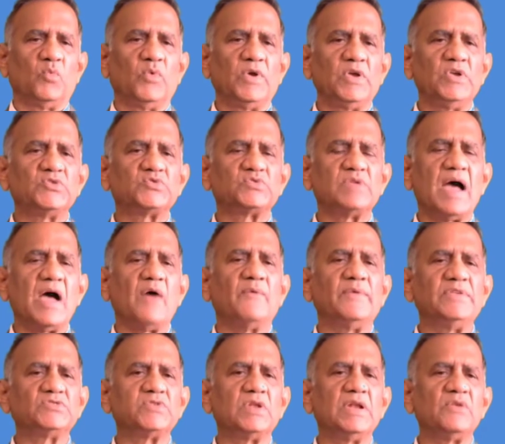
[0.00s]
We used to have
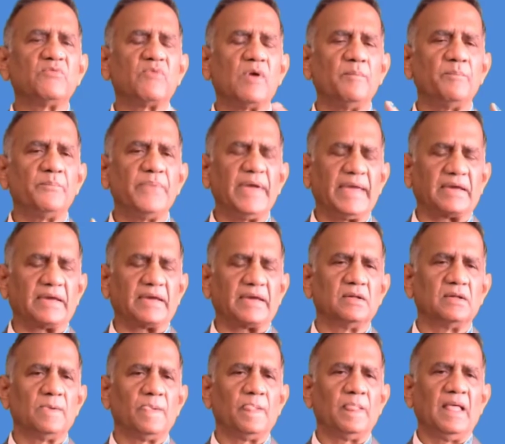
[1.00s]
insulin from pig.
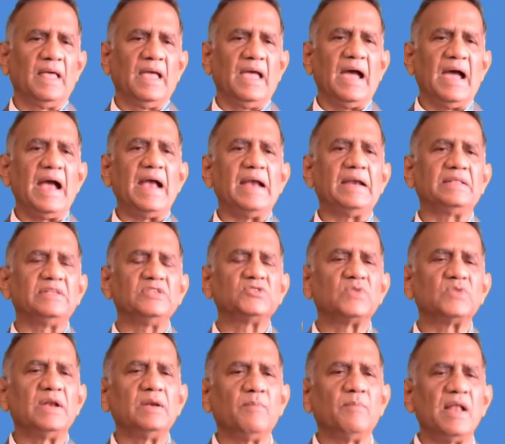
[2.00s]
And
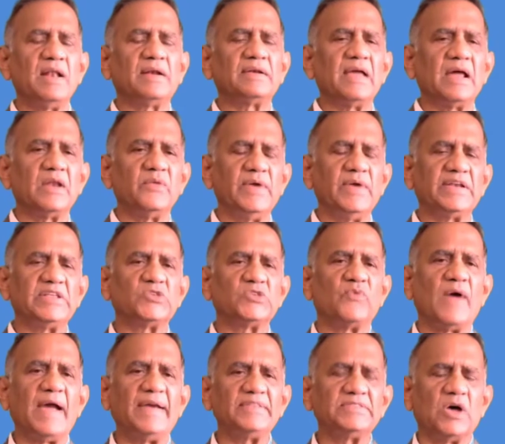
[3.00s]
insulin molecular weight is
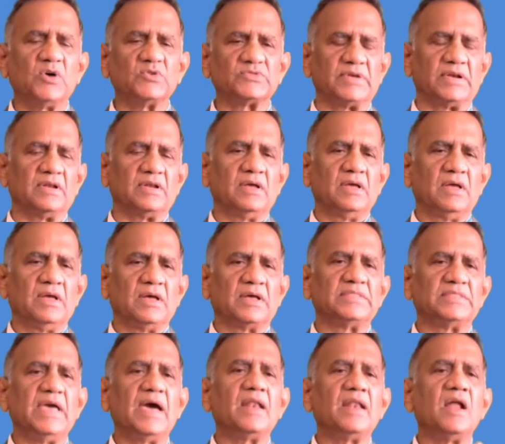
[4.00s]
5,000.
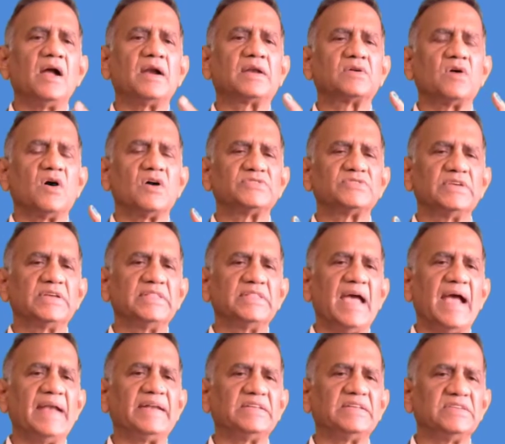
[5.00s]
They are not causing the
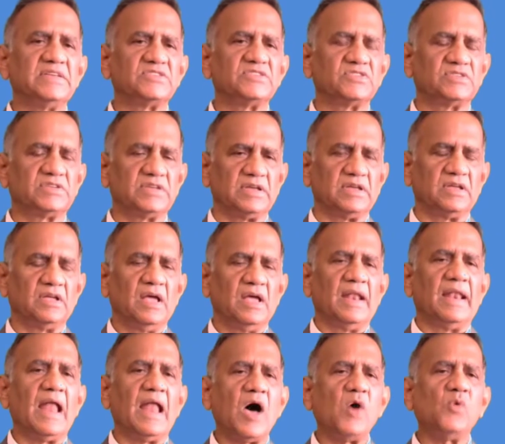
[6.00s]
antigenicity.
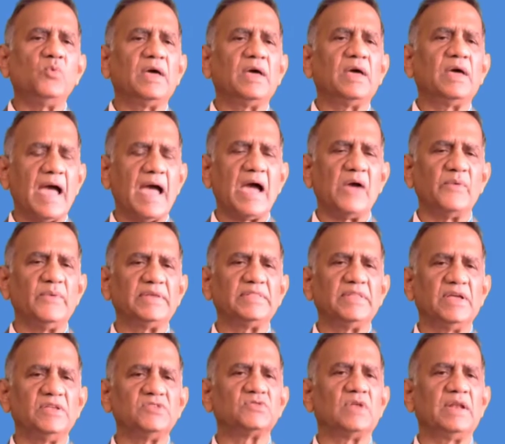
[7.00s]
Now we are having
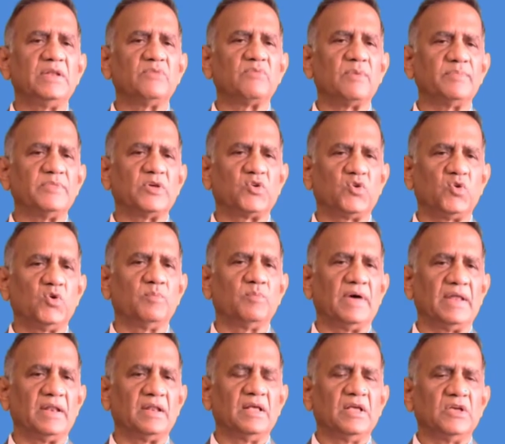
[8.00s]
the insulin from the
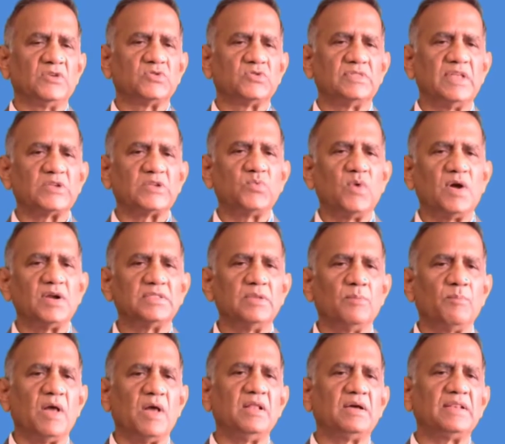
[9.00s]
human. So that's what the
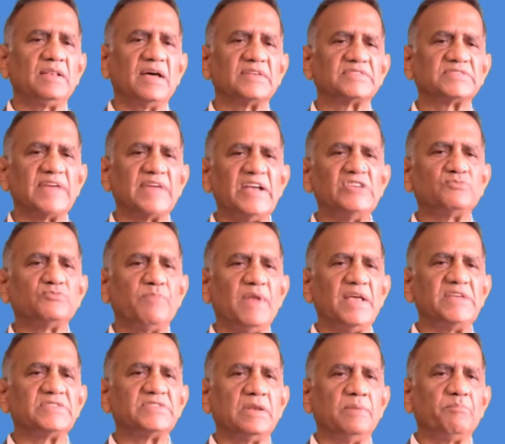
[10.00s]
molecular size
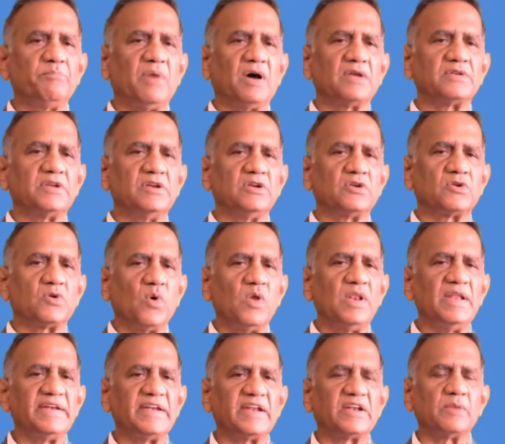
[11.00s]
plays an important
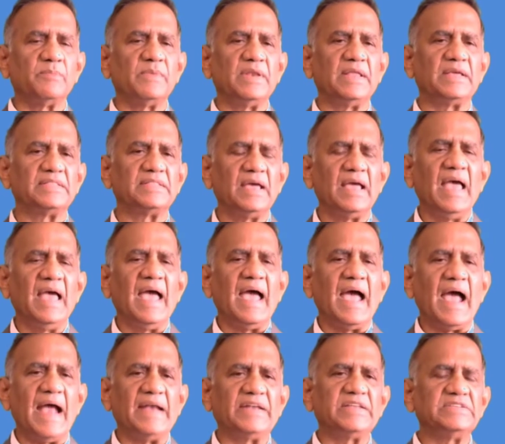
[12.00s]
role in determining the
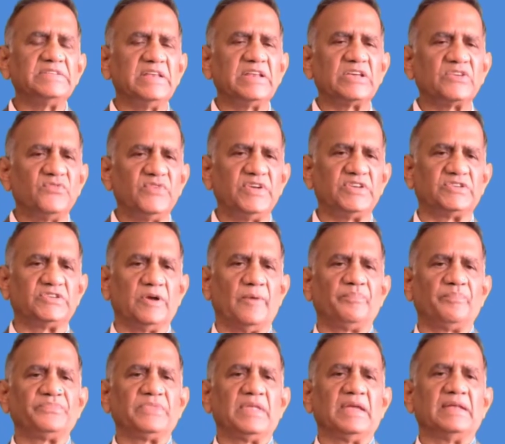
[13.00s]
antigenic feature.
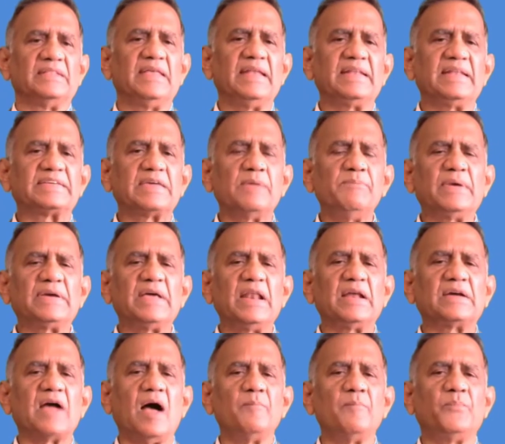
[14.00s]
Then
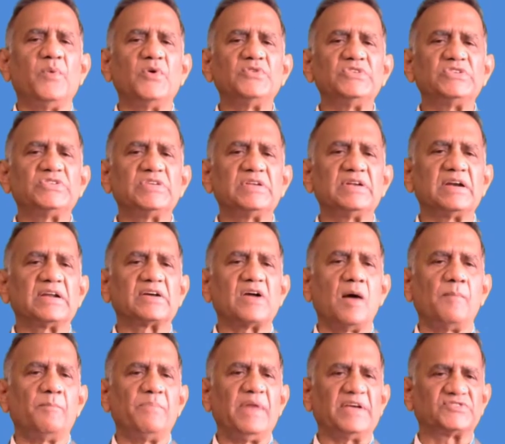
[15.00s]
chemical composition and
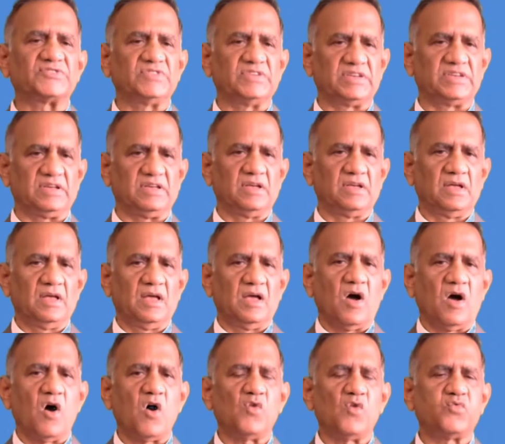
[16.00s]
complexity
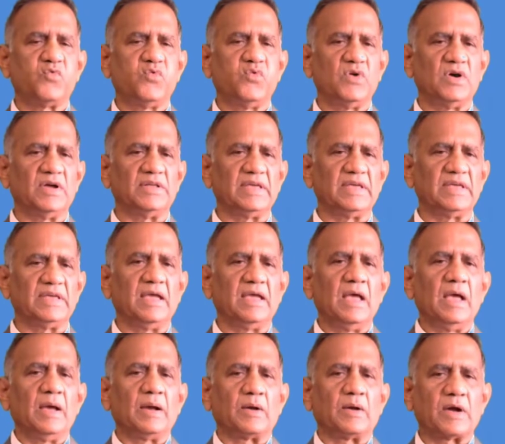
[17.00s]
of the
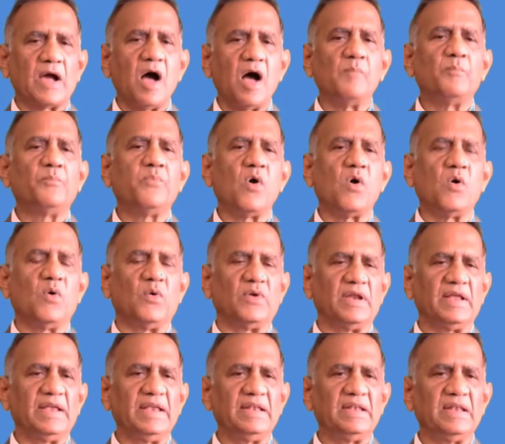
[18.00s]

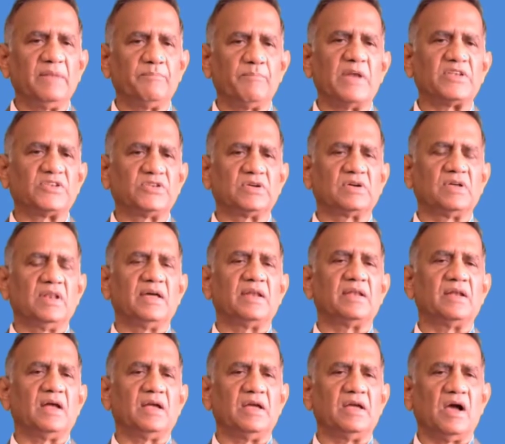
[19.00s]
compound in particular
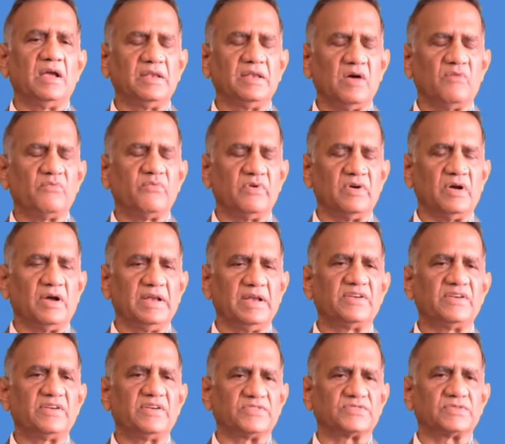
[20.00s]
of
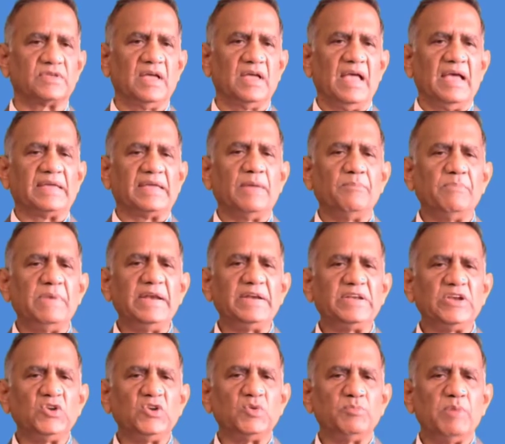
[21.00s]
interest.
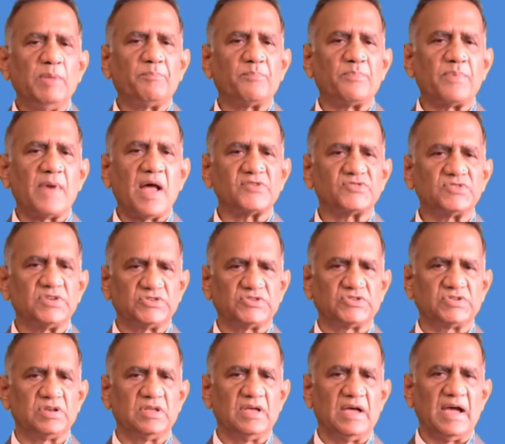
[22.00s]
Ability to be
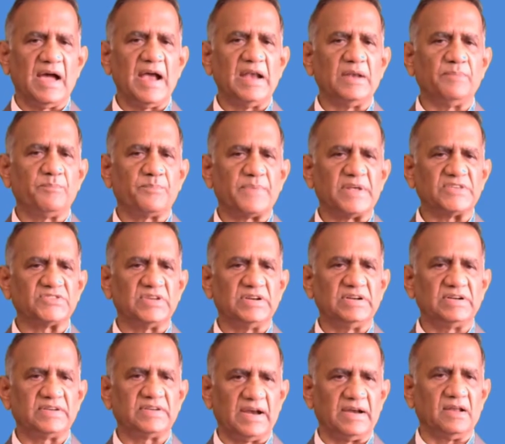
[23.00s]
processed and
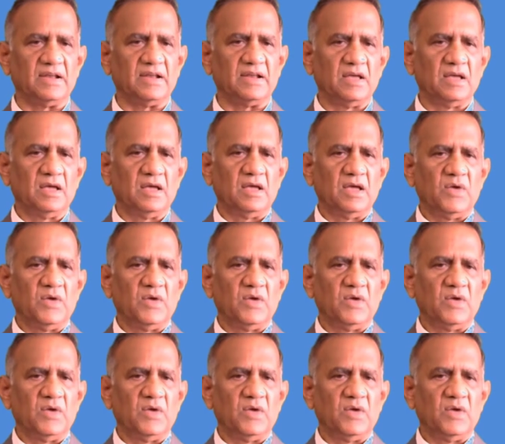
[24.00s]
presented